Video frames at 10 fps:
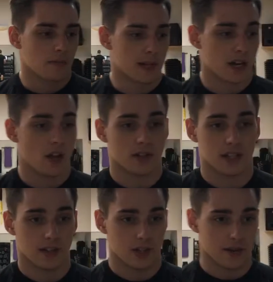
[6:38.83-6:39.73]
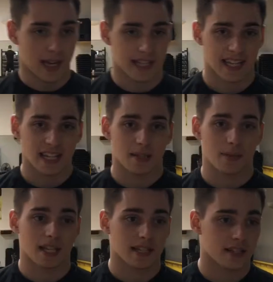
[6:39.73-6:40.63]
There you go. So those are my
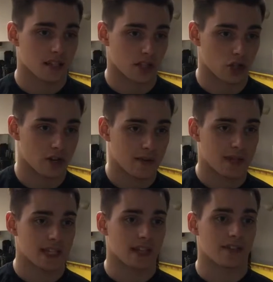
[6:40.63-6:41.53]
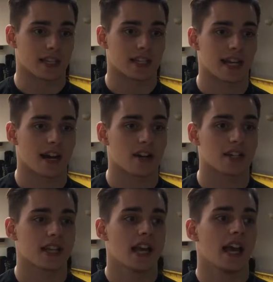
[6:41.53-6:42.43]
assessments, the treatments of these
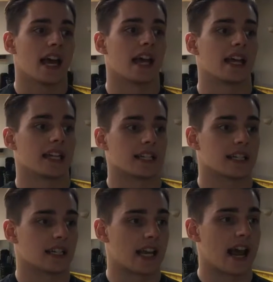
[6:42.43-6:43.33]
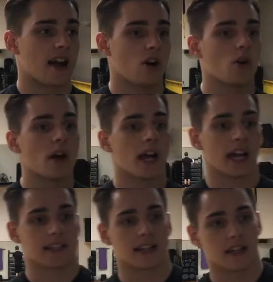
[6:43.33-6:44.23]
tears, and now
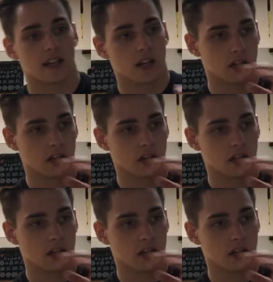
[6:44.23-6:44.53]
as I